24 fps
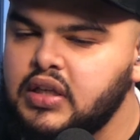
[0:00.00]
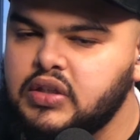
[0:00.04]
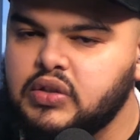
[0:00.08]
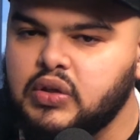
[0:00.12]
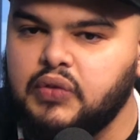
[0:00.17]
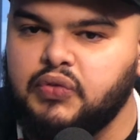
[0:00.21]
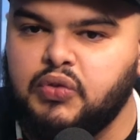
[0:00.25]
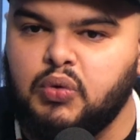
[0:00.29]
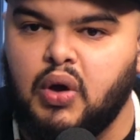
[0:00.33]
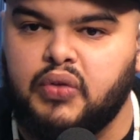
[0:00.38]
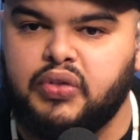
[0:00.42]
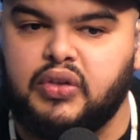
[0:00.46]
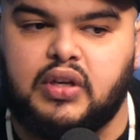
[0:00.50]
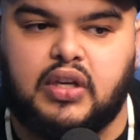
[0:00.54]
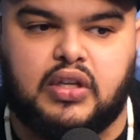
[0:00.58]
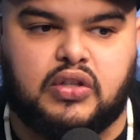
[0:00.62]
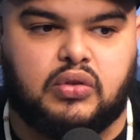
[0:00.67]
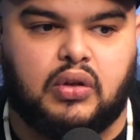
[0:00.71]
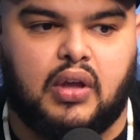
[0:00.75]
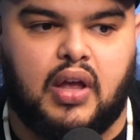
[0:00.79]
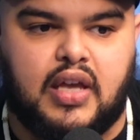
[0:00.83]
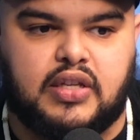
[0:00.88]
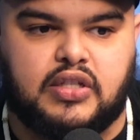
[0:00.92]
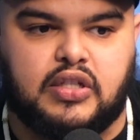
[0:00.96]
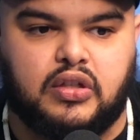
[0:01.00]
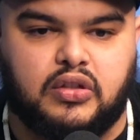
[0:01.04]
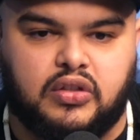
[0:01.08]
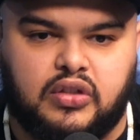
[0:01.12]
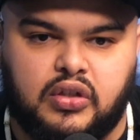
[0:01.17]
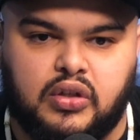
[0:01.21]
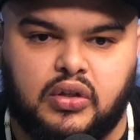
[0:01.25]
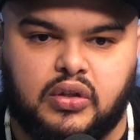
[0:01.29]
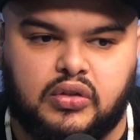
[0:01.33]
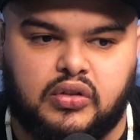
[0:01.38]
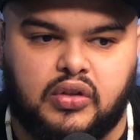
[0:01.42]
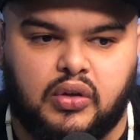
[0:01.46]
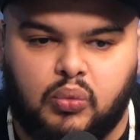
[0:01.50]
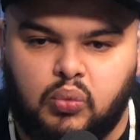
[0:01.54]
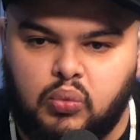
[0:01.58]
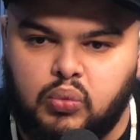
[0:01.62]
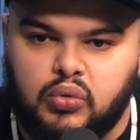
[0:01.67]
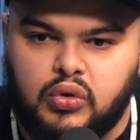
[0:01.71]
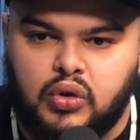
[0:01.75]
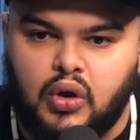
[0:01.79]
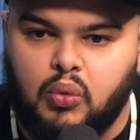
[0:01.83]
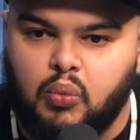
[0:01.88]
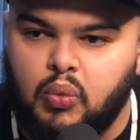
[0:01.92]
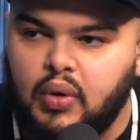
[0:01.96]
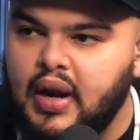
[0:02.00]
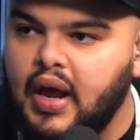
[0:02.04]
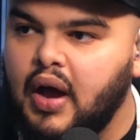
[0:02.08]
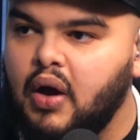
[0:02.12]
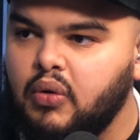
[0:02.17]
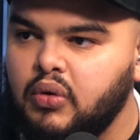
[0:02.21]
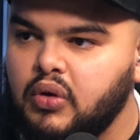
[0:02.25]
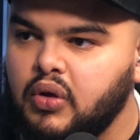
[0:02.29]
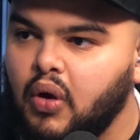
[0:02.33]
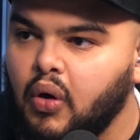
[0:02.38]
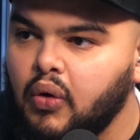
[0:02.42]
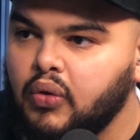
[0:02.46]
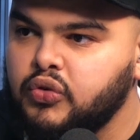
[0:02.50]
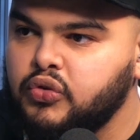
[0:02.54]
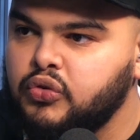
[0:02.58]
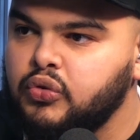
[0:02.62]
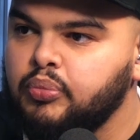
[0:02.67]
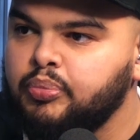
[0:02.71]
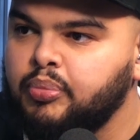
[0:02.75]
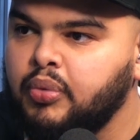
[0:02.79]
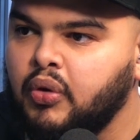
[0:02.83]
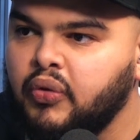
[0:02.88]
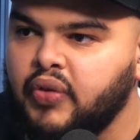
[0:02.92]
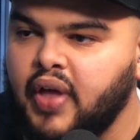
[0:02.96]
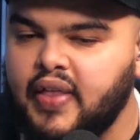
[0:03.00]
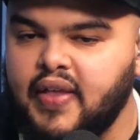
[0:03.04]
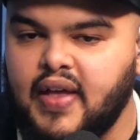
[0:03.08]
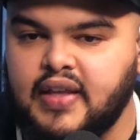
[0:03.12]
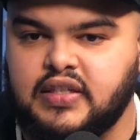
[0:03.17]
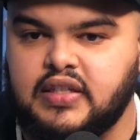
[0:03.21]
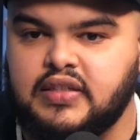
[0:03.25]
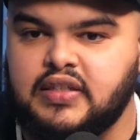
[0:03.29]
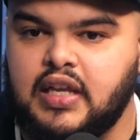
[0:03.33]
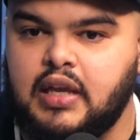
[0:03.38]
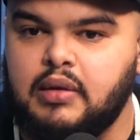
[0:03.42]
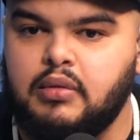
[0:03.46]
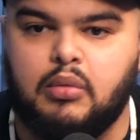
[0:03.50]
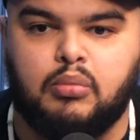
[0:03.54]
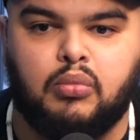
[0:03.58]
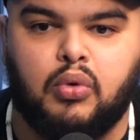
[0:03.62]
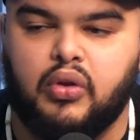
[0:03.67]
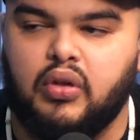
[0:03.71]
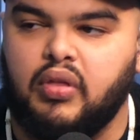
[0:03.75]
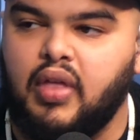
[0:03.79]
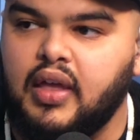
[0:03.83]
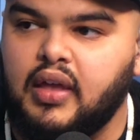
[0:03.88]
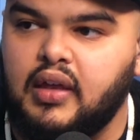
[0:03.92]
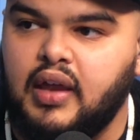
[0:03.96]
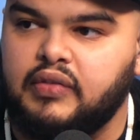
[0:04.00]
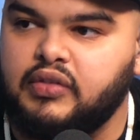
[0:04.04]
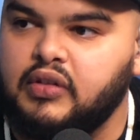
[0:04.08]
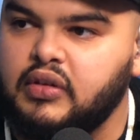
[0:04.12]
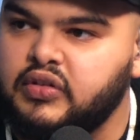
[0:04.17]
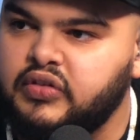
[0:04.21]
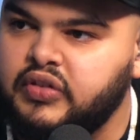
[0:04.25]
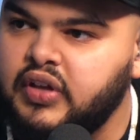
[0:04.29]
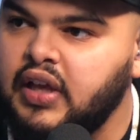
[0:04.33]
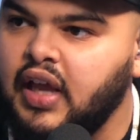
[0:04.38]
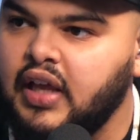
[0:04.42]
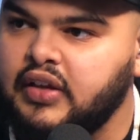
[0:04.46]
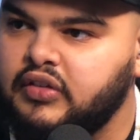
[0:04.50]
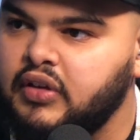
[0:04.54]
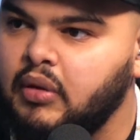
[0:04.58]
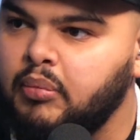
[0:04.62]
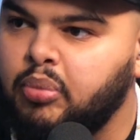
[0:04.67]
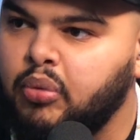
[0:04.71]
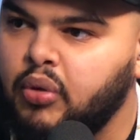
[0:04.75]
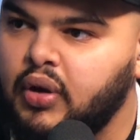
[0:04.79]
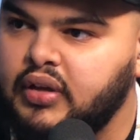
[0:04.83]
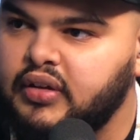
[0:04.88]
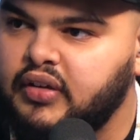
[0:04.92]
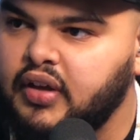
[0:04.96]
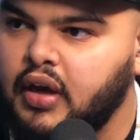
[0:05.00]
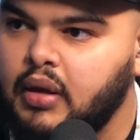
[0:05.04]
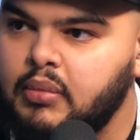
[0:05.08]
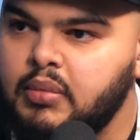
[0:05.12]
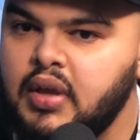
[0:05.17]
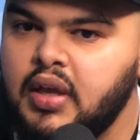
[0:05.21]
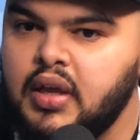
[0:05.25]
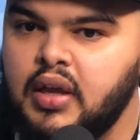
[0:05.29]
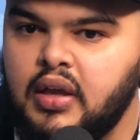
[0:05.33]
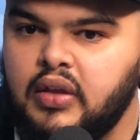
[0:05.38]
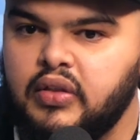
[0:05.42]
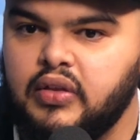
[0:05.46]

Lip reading: So if you want the Detroit Lions to win out and go to the Super Bowl, that's a team you're more than likely to have to see at some point in time.